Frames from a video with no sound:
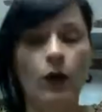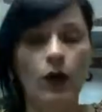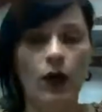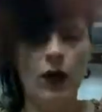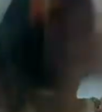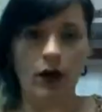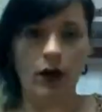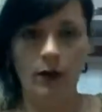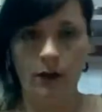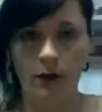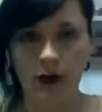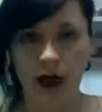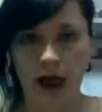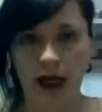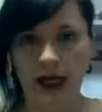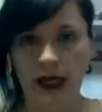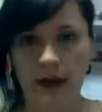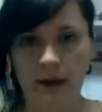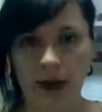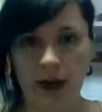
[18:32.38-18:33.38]
or
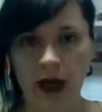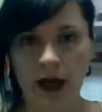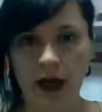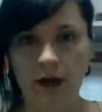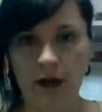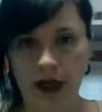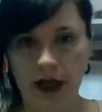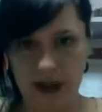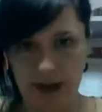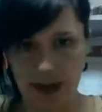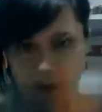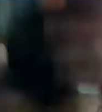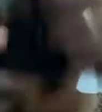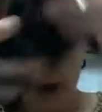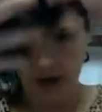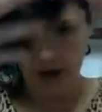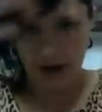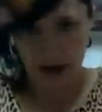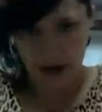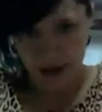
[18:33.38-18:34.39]
I get migraines. My
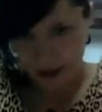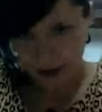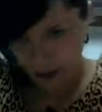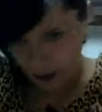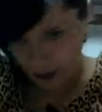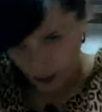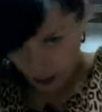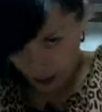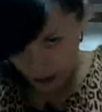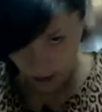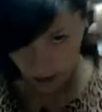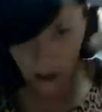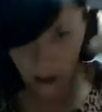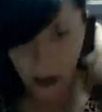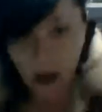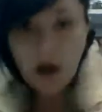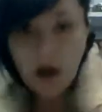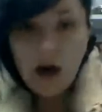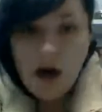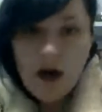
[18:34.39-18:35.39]
migraines are usually
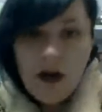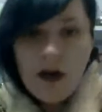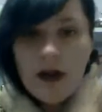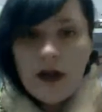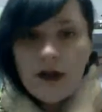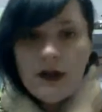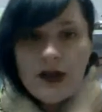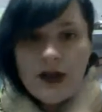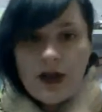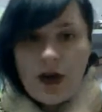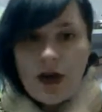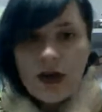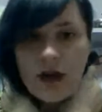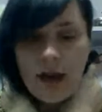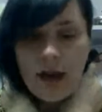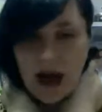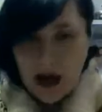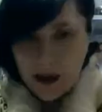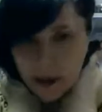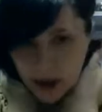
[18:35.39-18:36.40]
in the
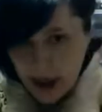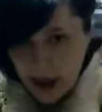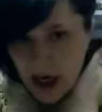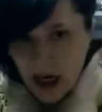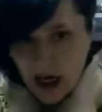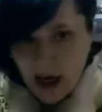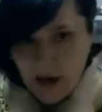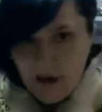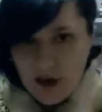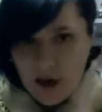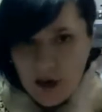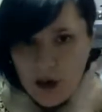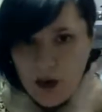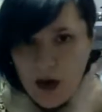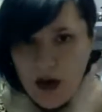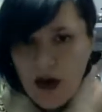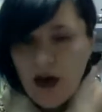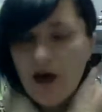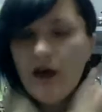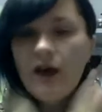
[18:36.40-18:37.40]
back of my neck. If
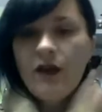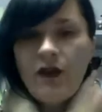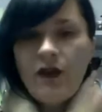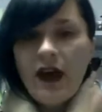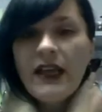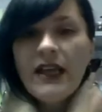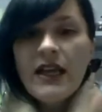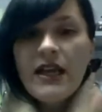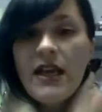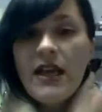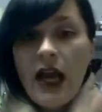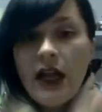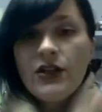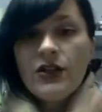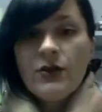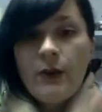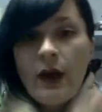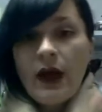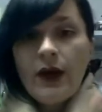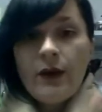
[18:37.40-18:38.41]
I can
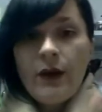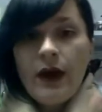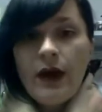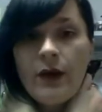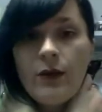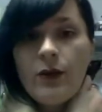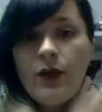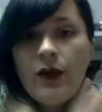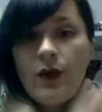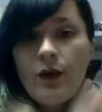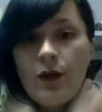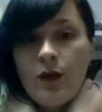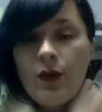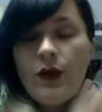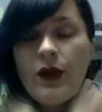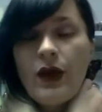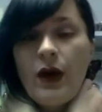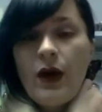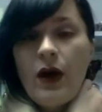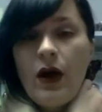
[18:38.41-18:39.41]
catch the migraine with a
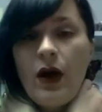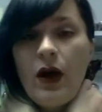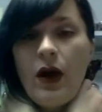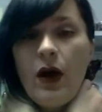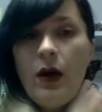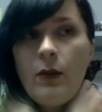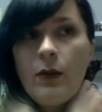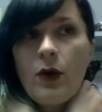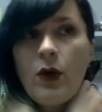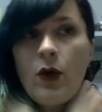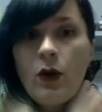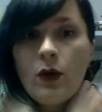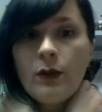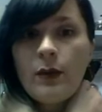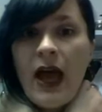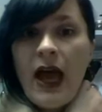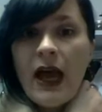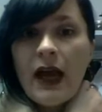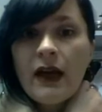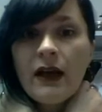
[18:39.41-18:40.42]
cold
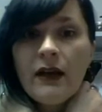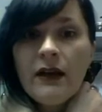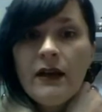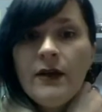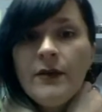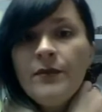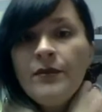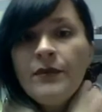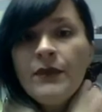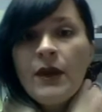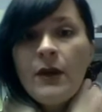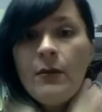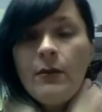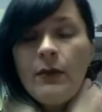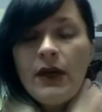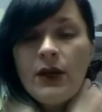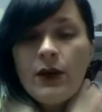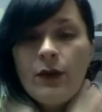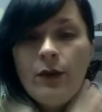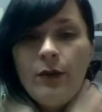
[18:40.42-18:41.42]
pack,
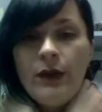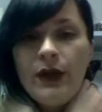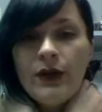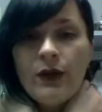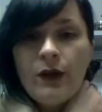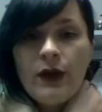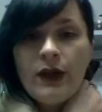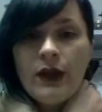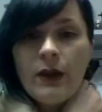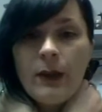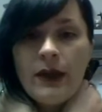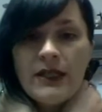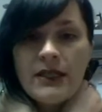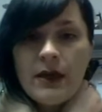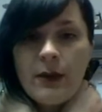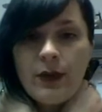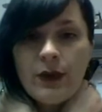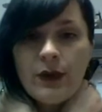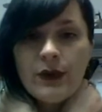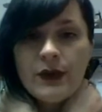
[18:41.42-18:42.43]
mint oil on my
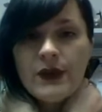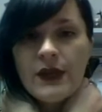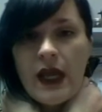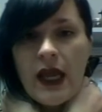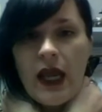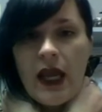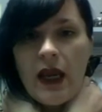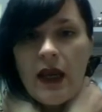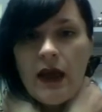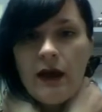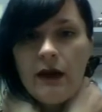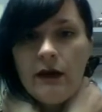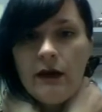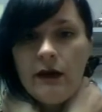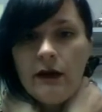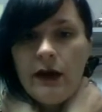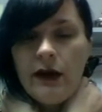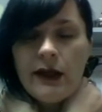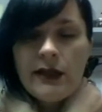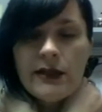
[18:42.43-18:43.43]
temples,
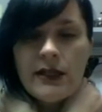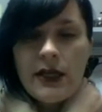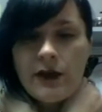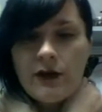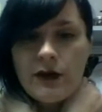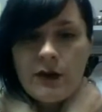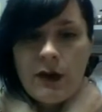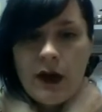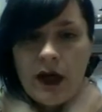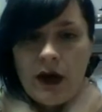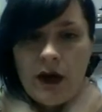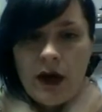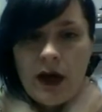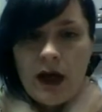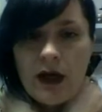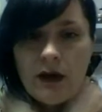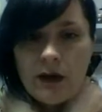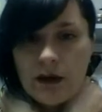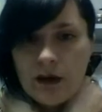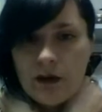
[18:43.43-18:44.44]
and an Excedrin
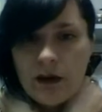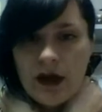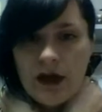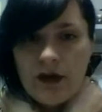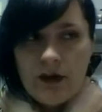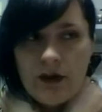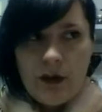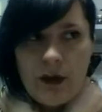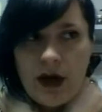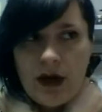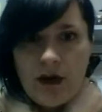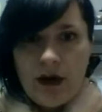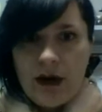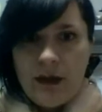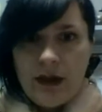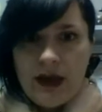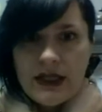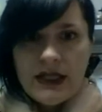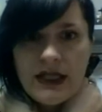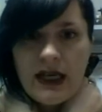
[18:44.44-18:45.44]
migraine or whatever
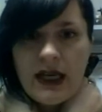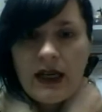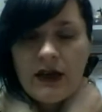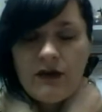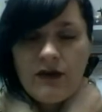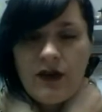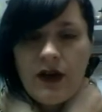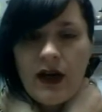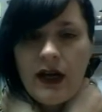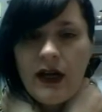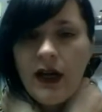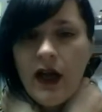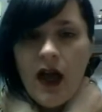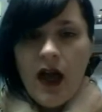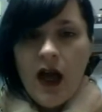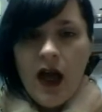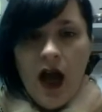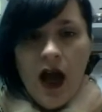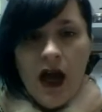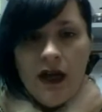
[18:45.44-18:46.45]
migraine medicine I can find,
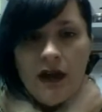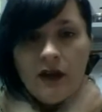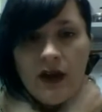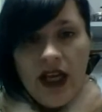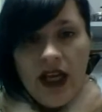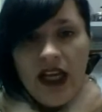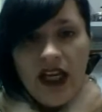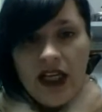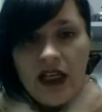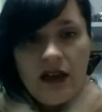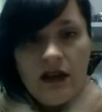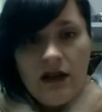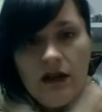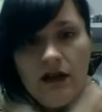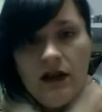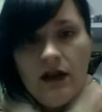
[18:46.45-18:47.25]
I don't get it.